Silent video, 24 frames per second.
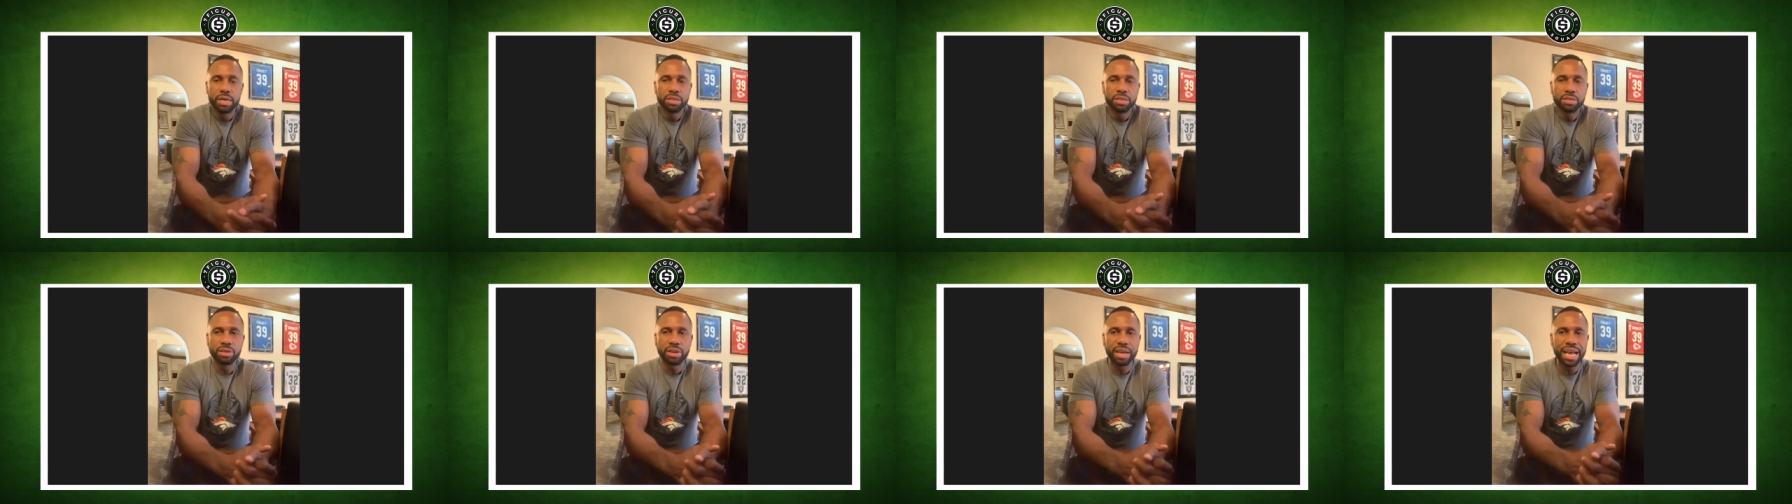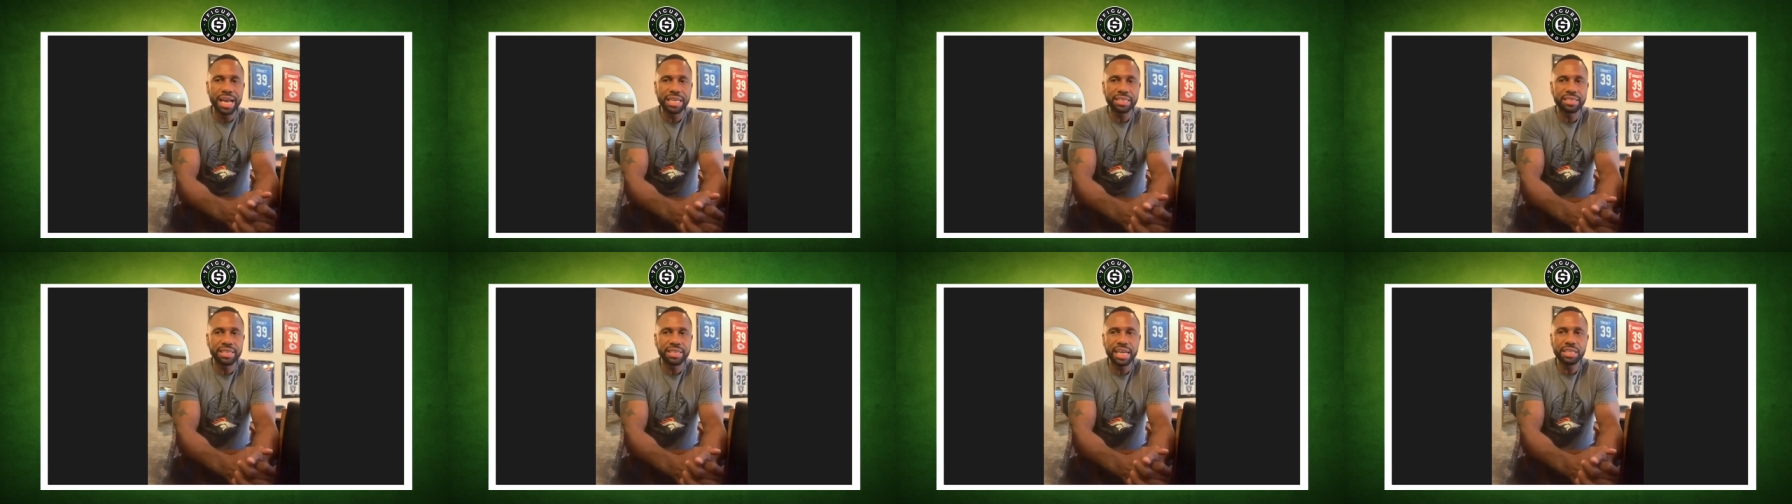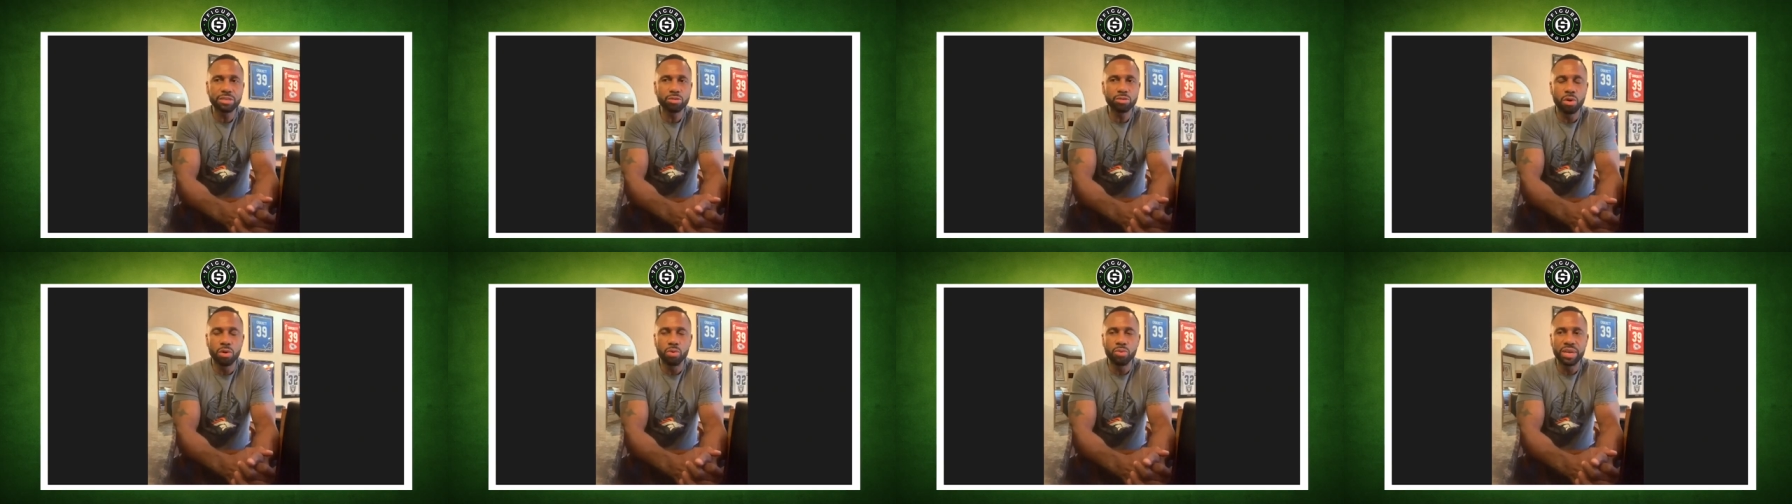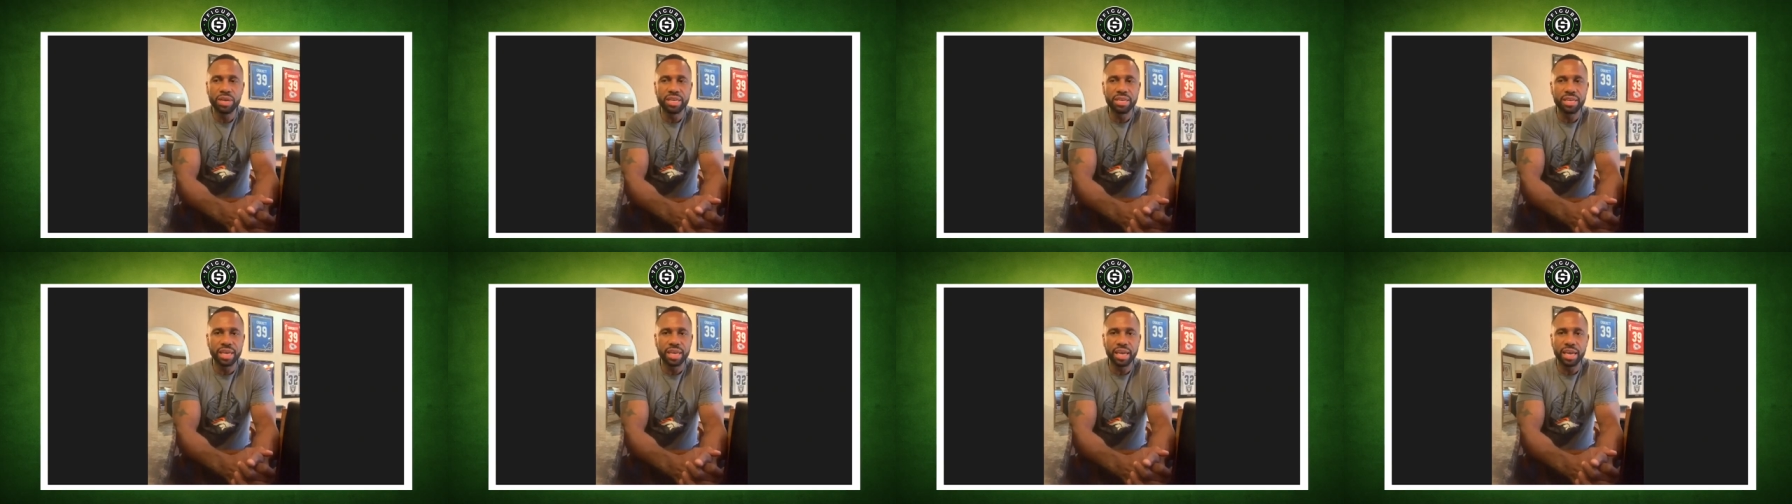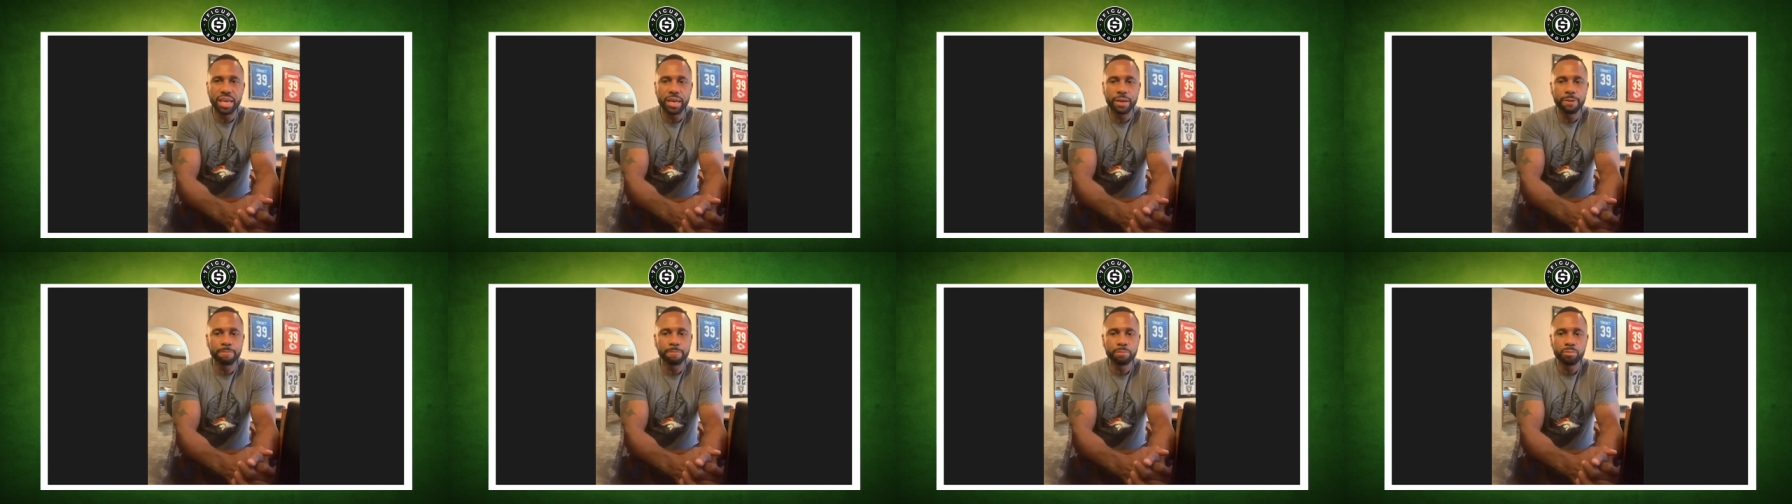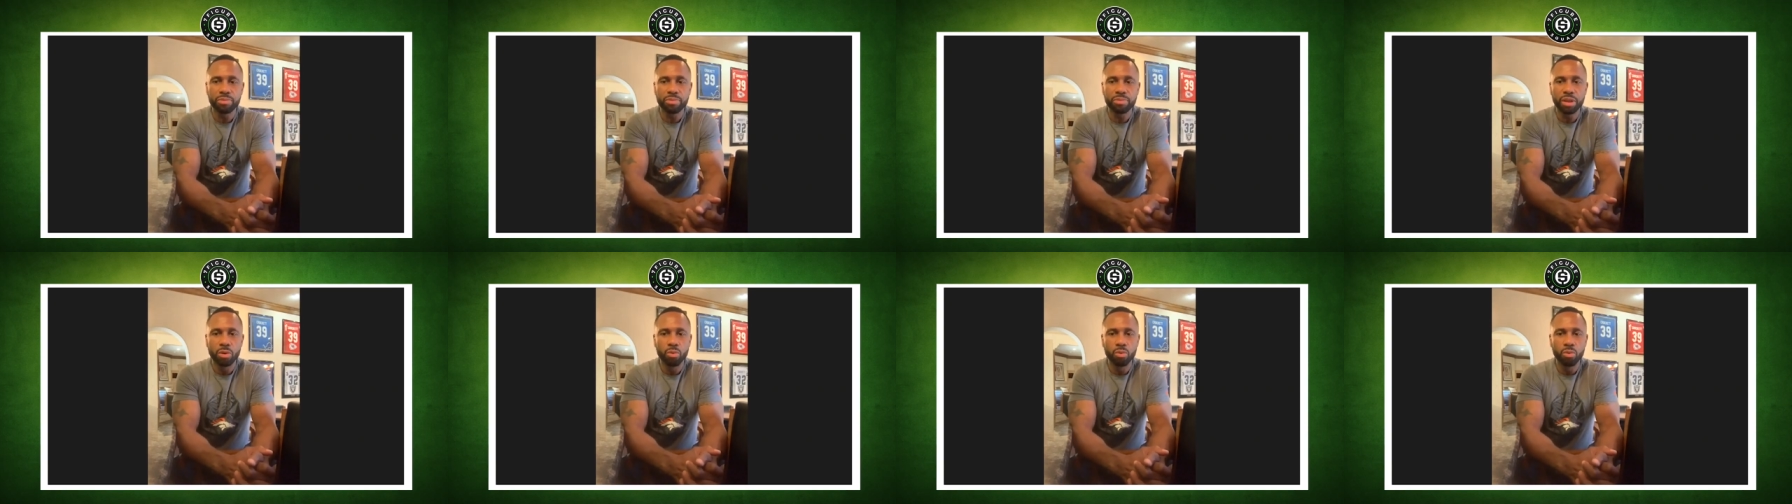So that's that's what we did
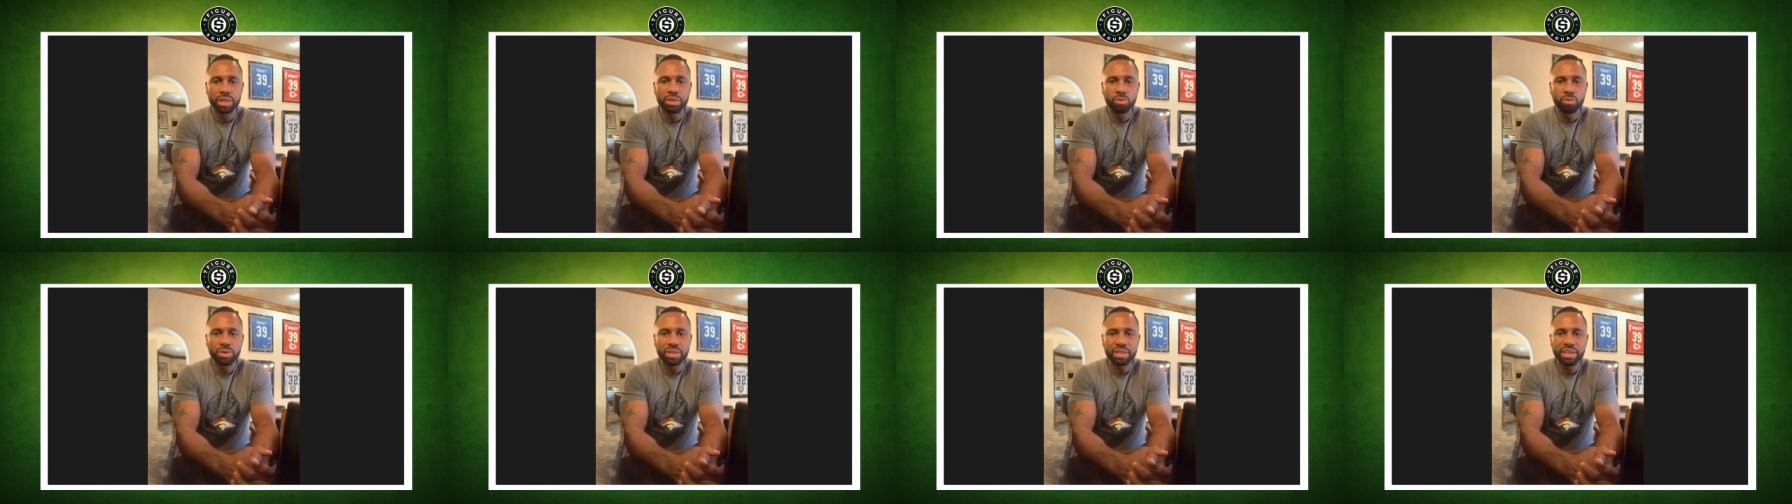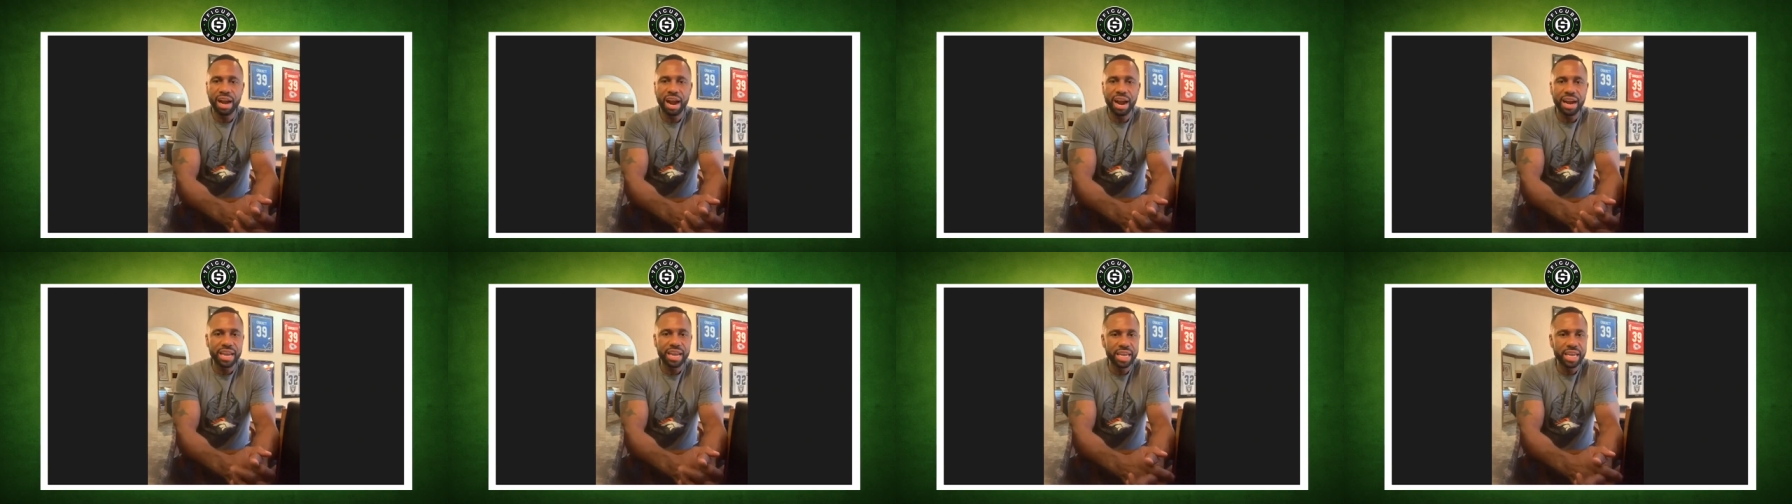with with our